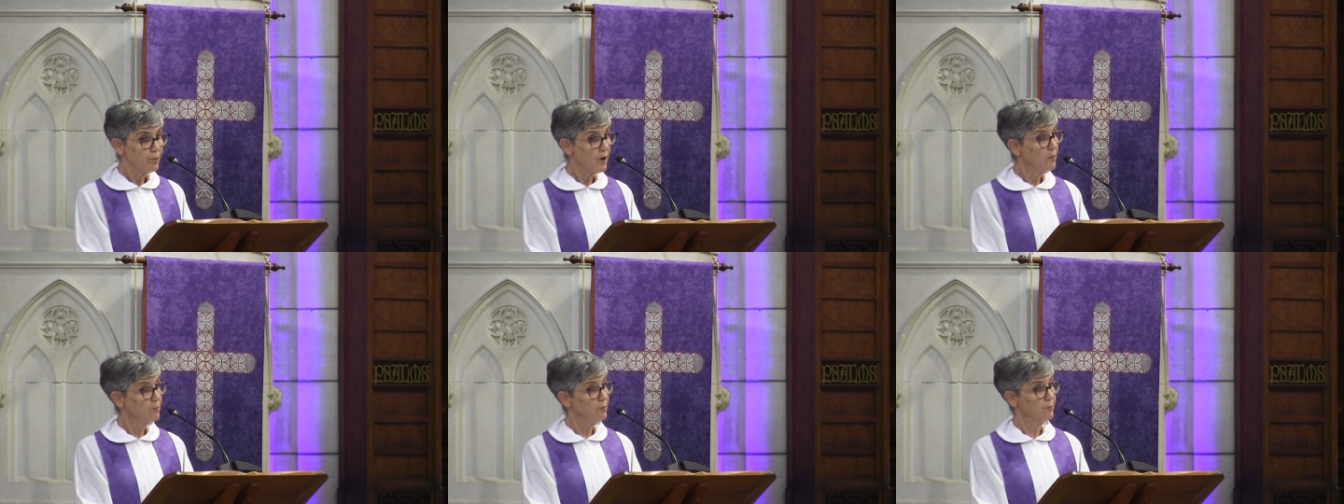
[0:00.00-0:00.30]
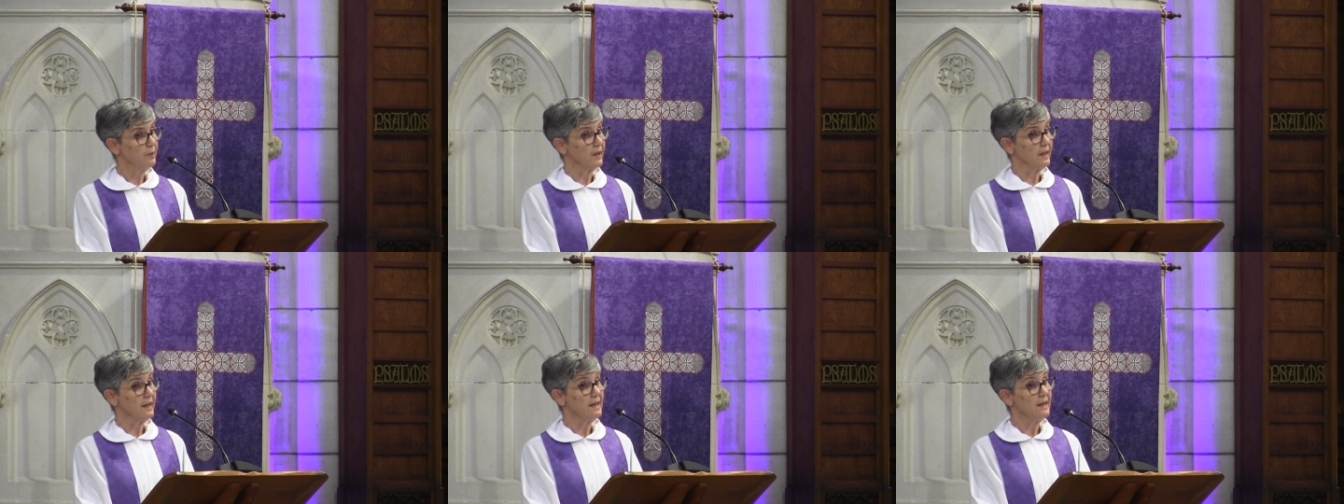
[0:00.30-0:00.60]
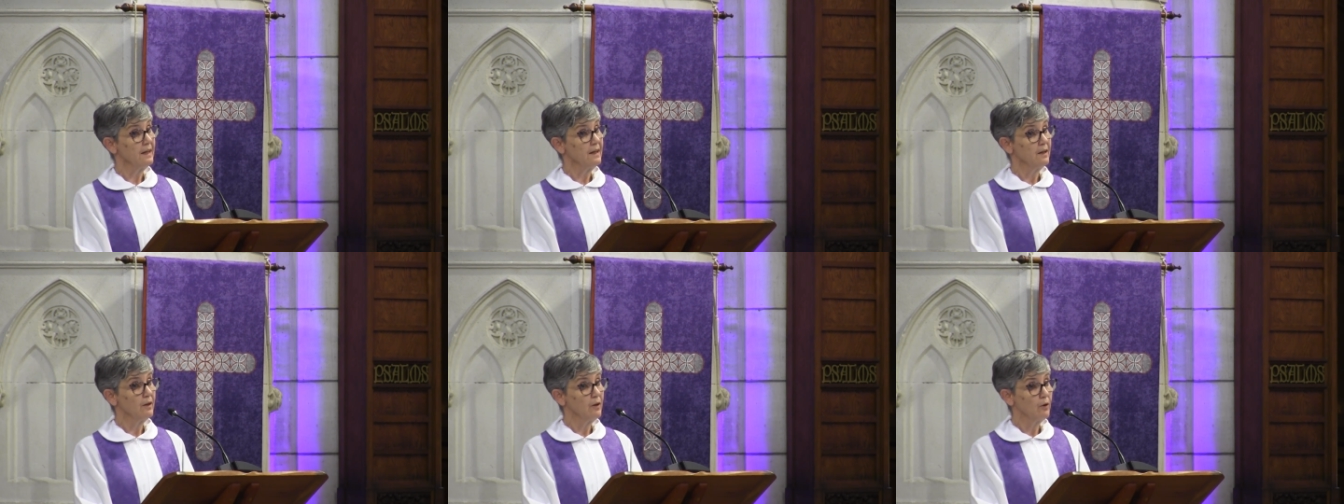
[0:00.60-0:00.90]

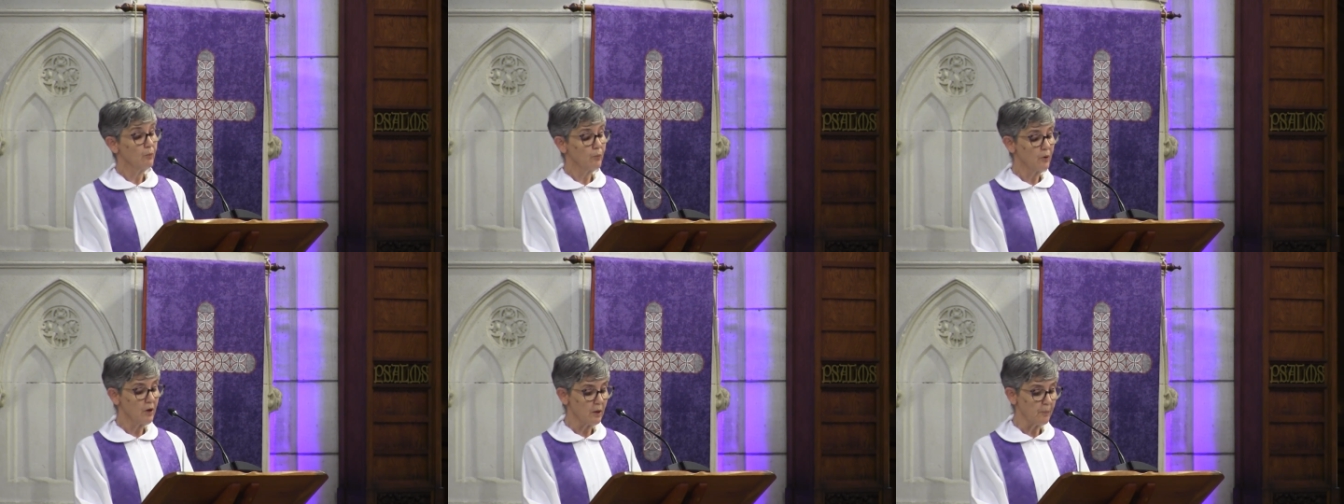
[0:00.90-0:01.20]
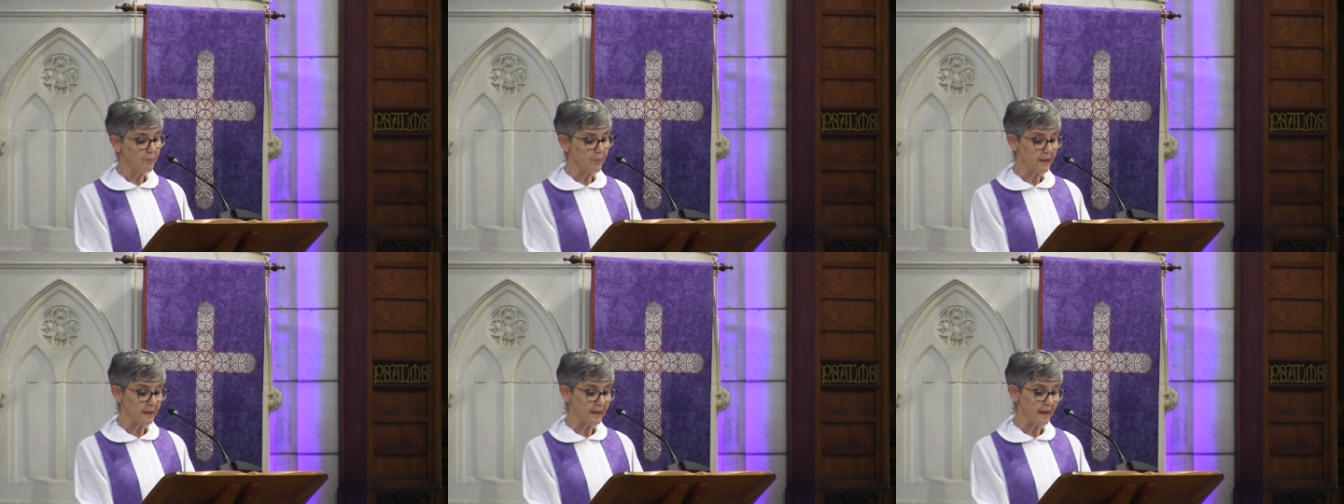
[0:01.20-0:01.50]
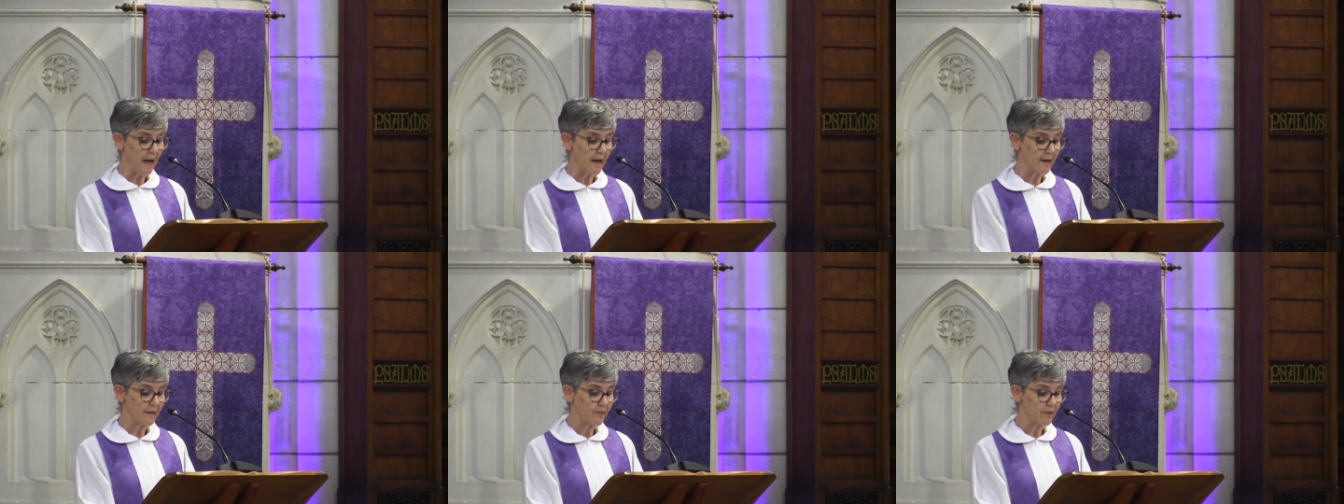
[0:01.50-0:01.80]
Probably we're a
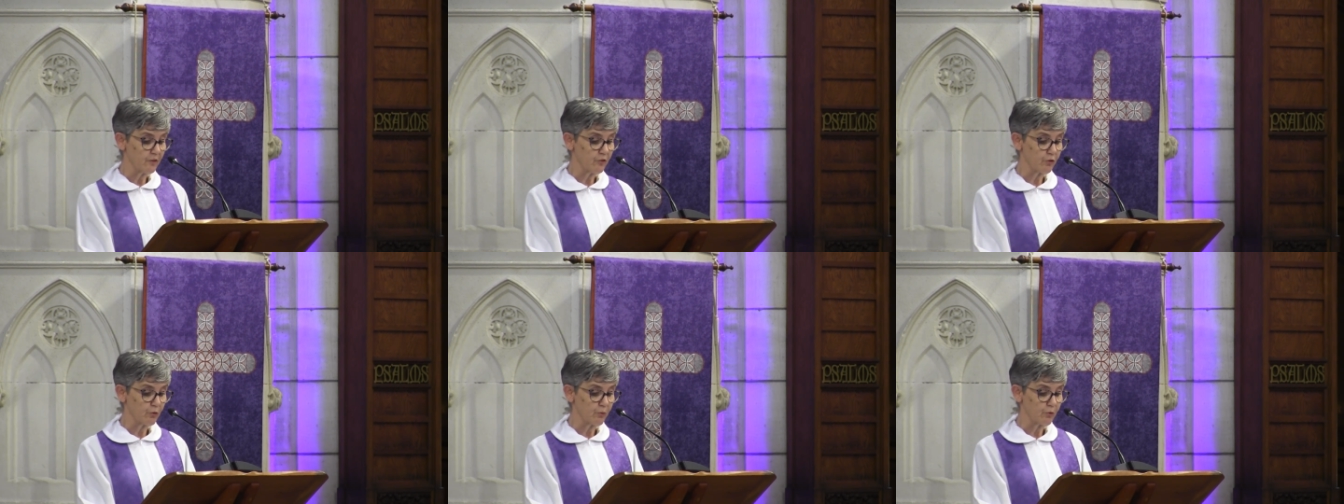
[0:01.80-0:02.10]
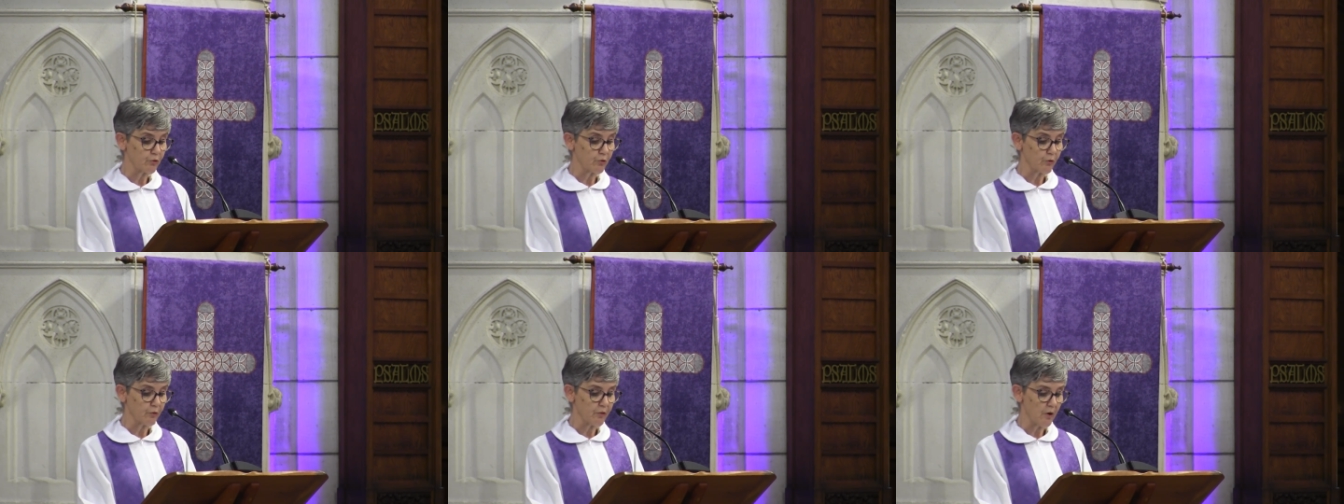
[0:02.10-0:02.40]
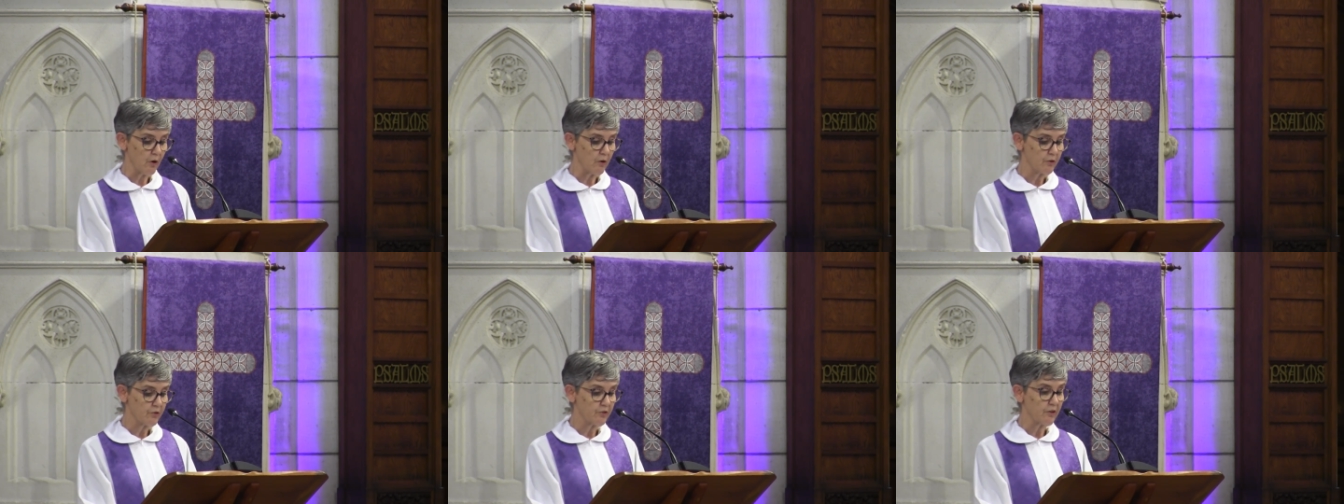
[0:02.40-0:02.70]
bit like the Jewish
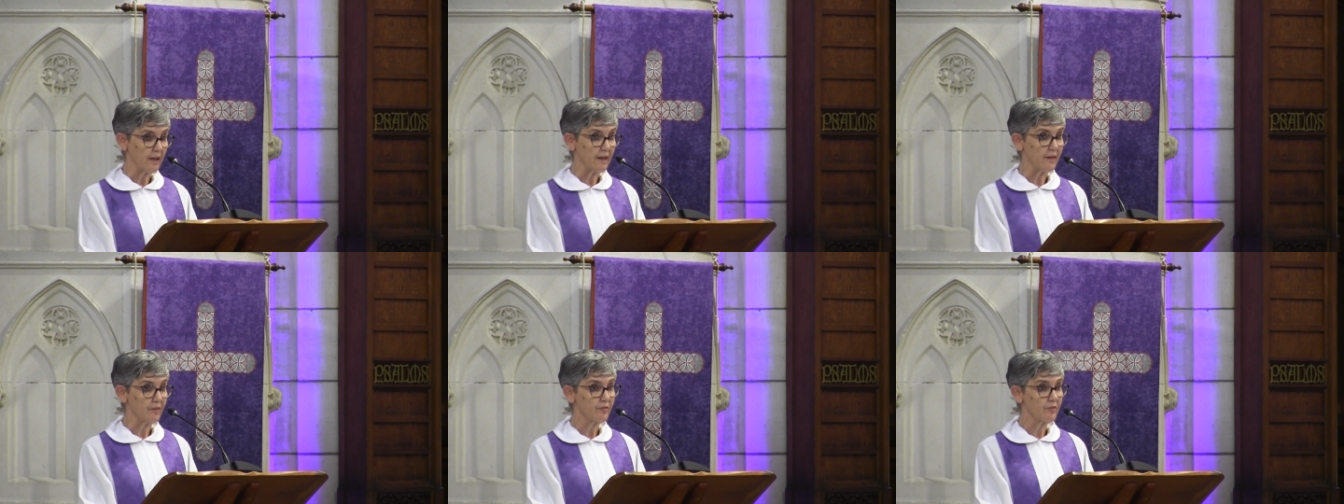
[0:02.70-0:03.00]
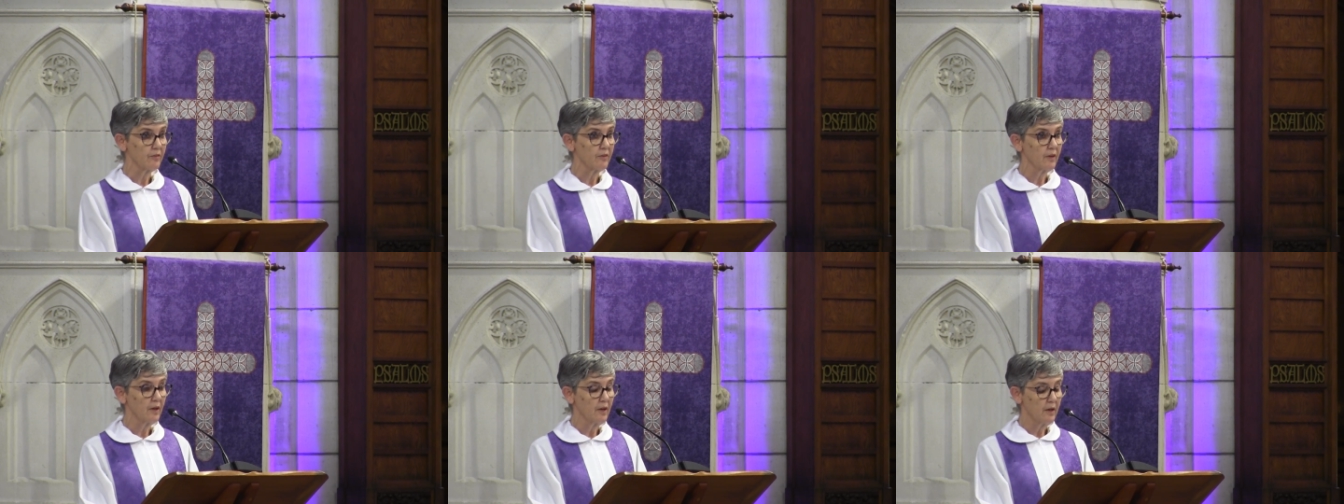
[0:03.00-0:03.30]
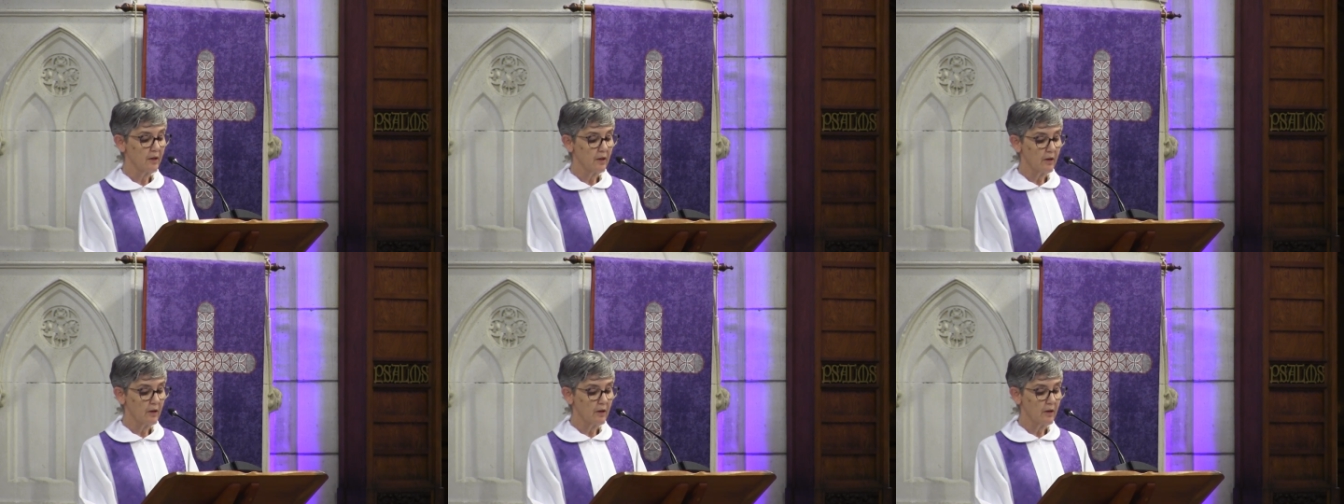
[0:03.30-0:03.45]
authorities.